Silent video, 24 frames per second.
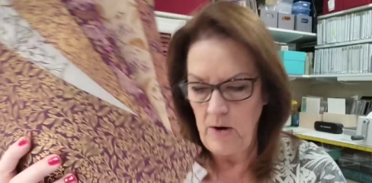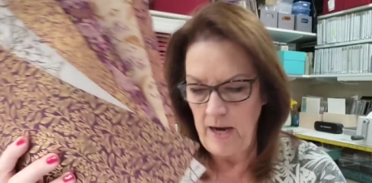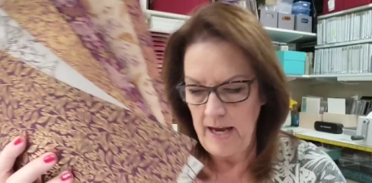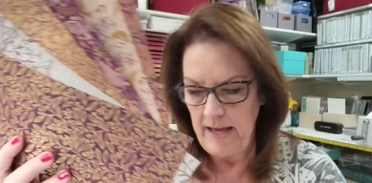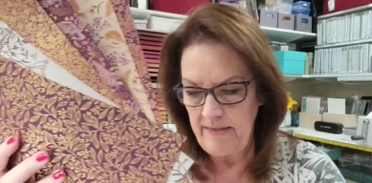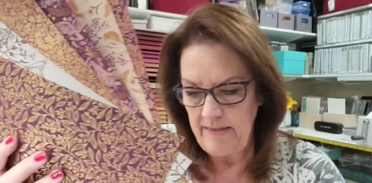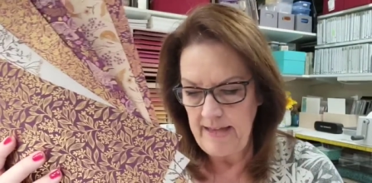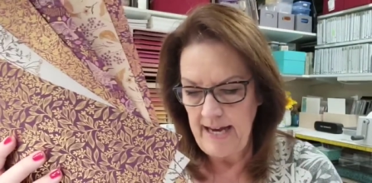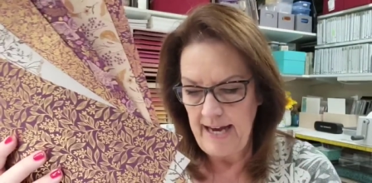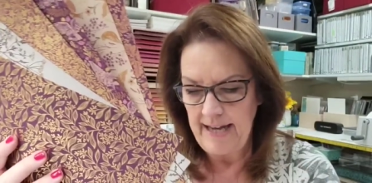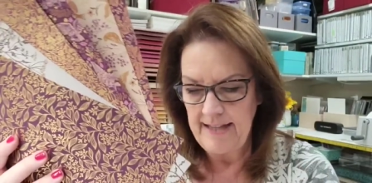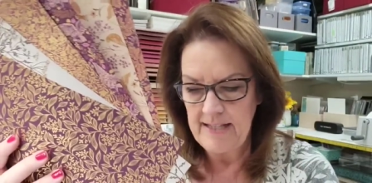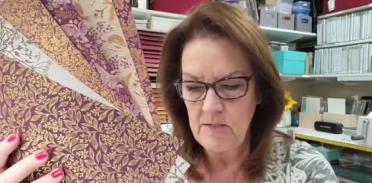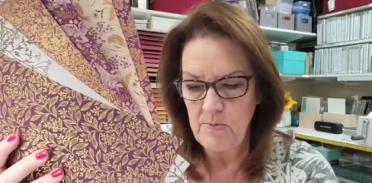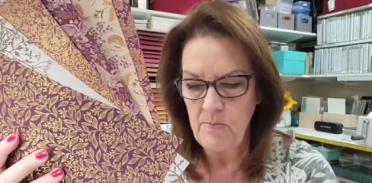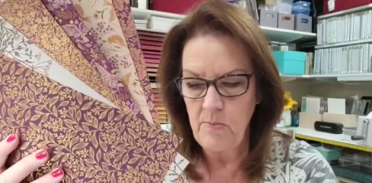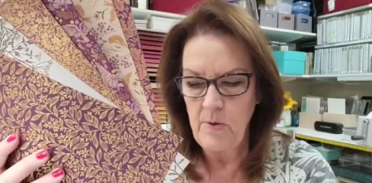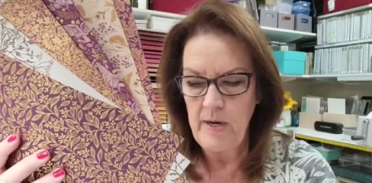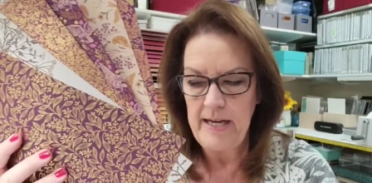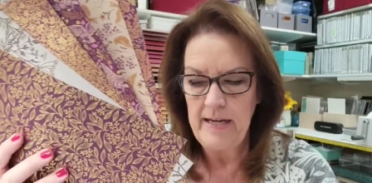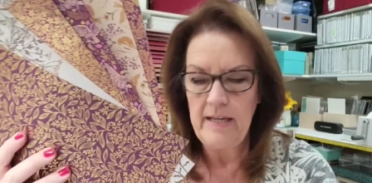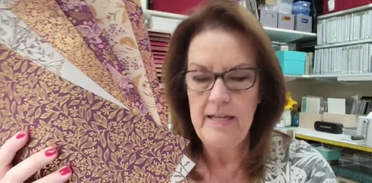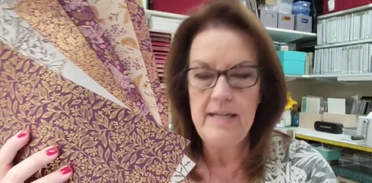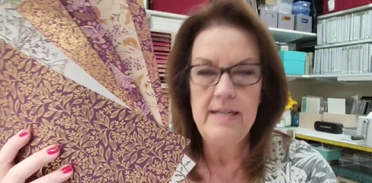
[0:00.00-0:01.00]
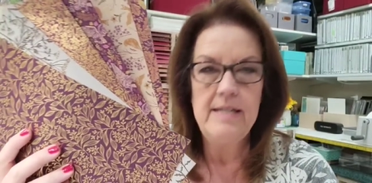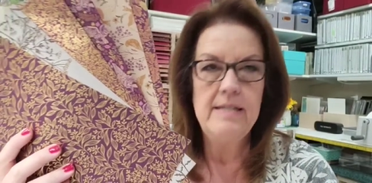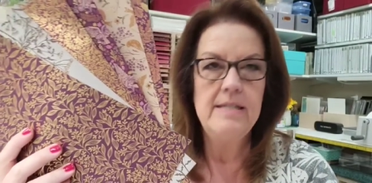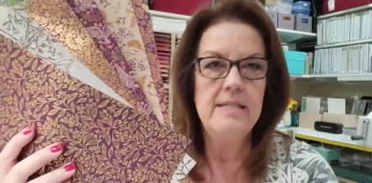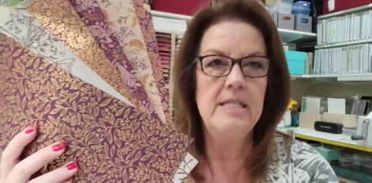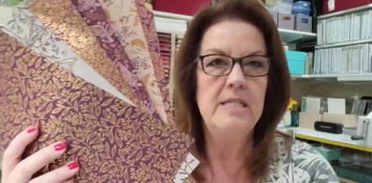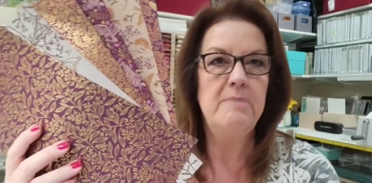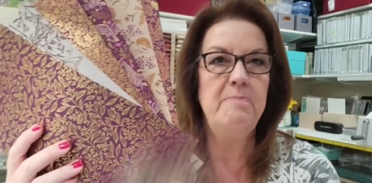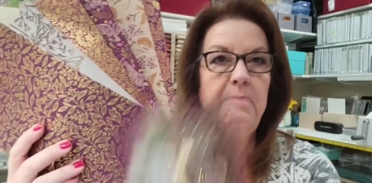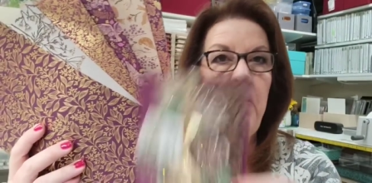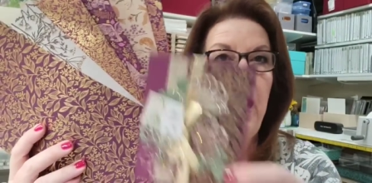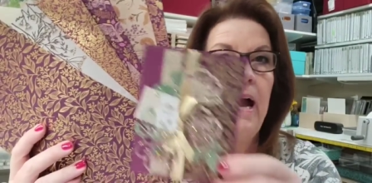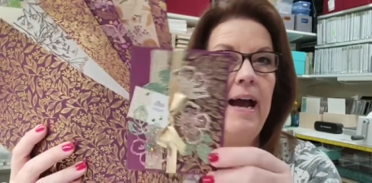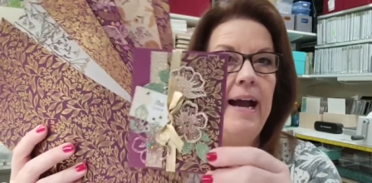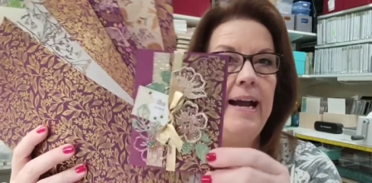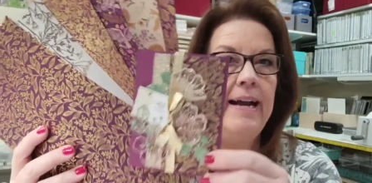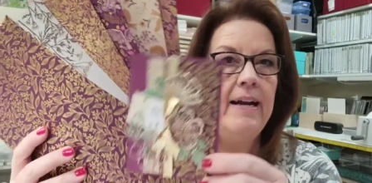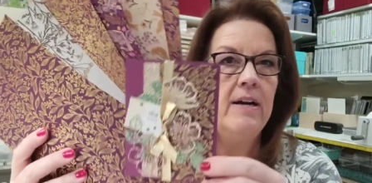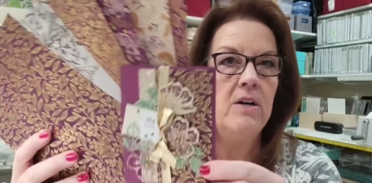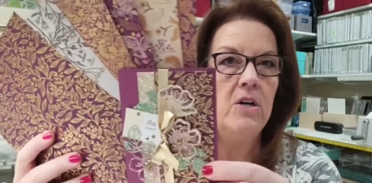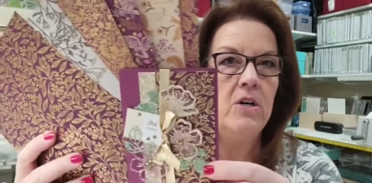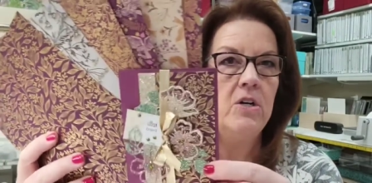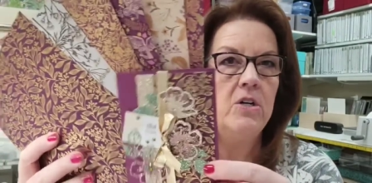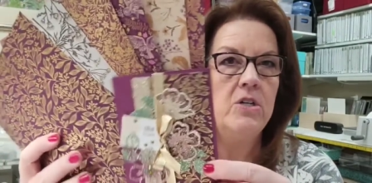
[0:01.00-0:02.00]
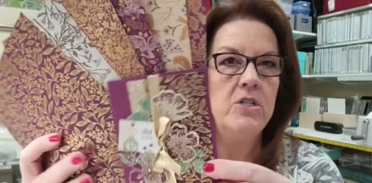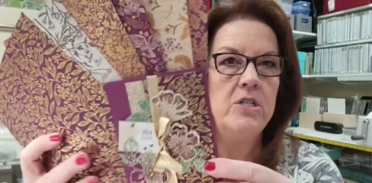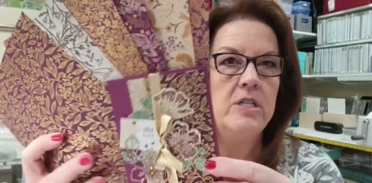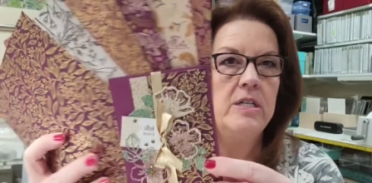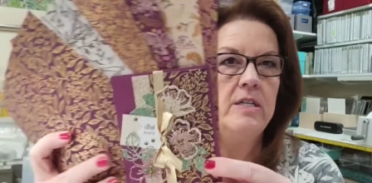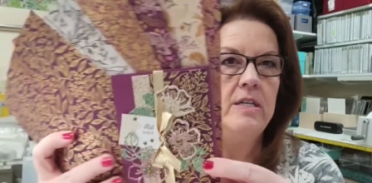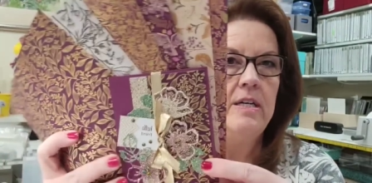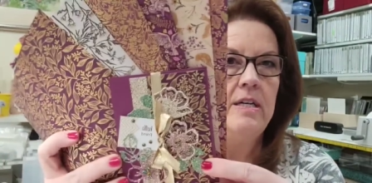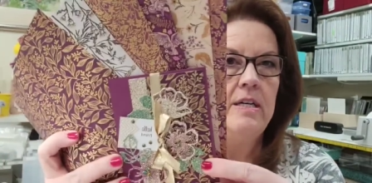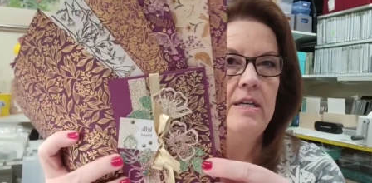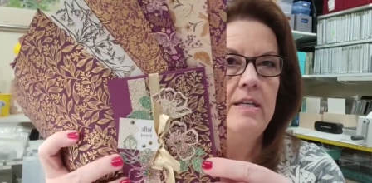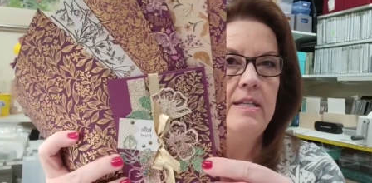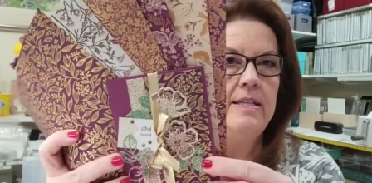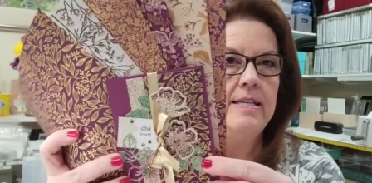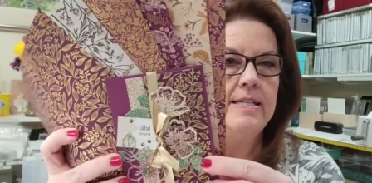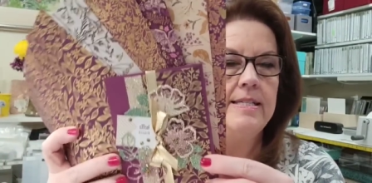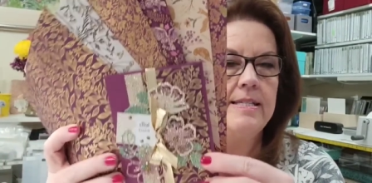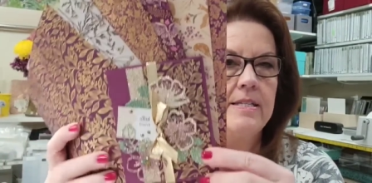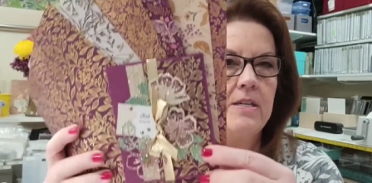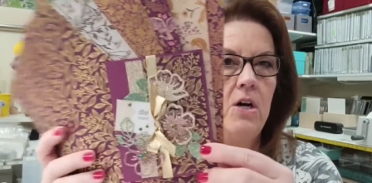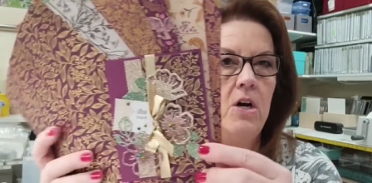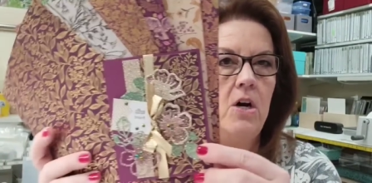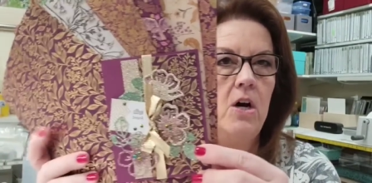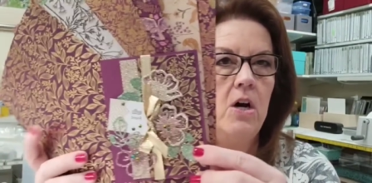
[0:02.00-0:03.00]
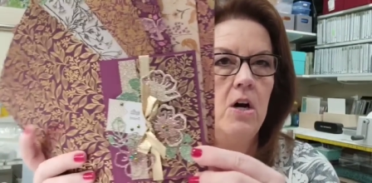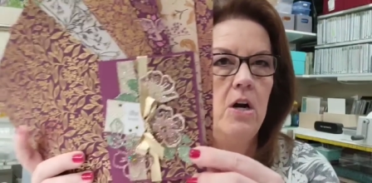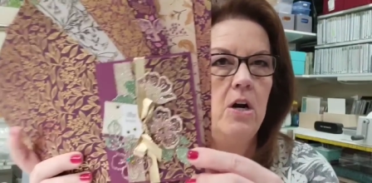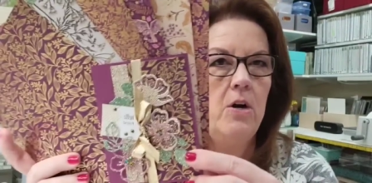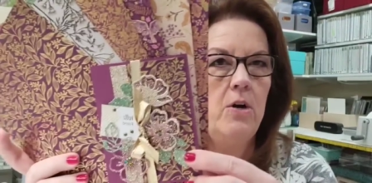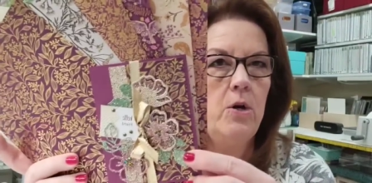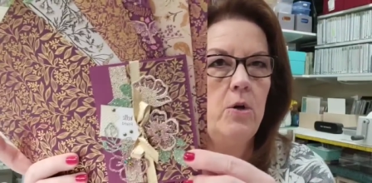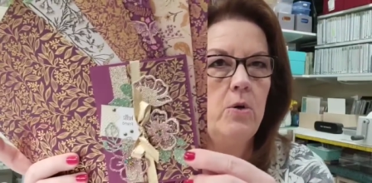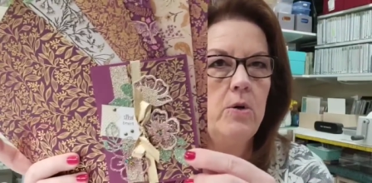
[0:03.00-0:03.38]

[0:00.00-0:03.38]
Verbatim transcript: And that's what inspired this card.